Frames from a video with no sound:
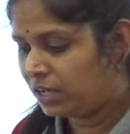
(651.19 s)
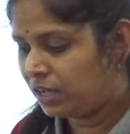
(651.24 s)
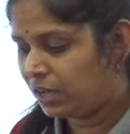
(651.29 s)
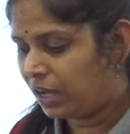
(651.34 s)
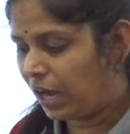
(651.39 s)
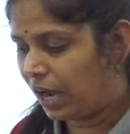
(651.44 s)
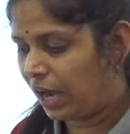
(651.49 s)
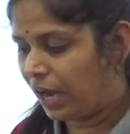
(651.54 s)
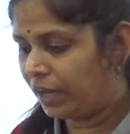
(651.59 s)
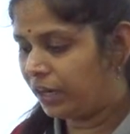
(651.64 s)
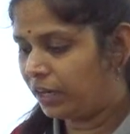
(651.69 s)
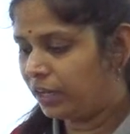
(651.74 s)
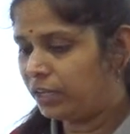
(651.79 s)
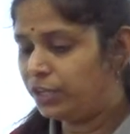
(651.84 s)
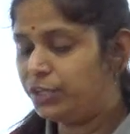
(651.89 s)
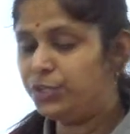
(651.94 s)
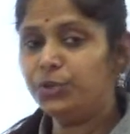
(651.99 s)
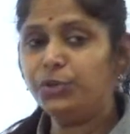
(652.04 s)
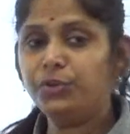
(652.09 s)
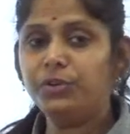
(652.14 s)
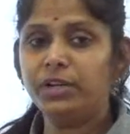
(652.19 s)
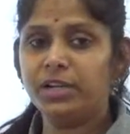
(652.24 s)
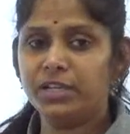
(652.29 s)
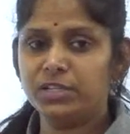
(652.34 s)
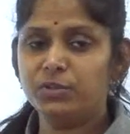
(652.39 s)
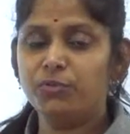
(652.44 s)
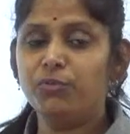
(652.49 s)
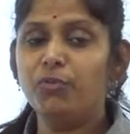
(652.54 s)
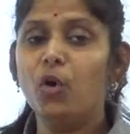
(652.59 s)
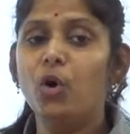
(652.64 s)
our uterus,
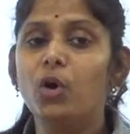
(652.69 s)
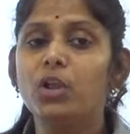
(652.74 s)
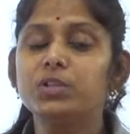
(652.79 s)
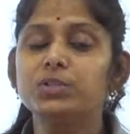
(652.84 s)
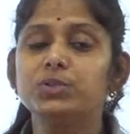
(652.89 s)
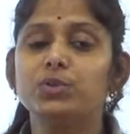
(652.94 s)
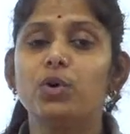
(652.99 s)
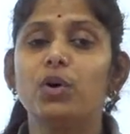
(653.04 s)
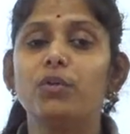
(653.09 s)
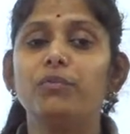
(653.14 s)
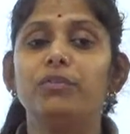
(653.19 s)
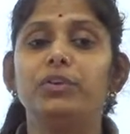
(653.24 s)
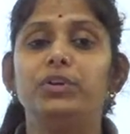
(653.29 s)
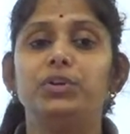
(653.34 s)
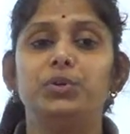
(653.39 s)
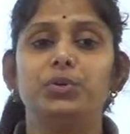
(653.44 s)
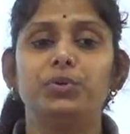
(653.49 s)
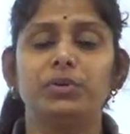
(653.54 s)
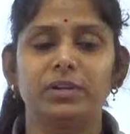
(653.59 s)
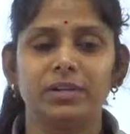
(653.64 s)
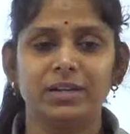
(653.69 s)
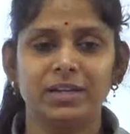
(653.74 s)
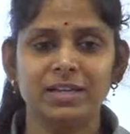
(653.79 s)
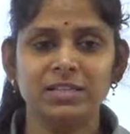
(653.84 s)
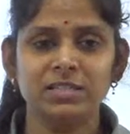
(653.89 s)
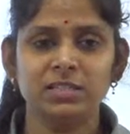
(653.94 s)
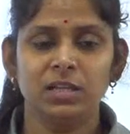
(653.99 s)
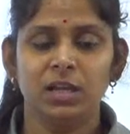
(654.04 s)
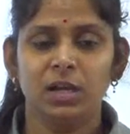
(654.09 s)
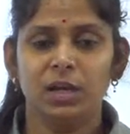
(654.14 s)
walls of uterus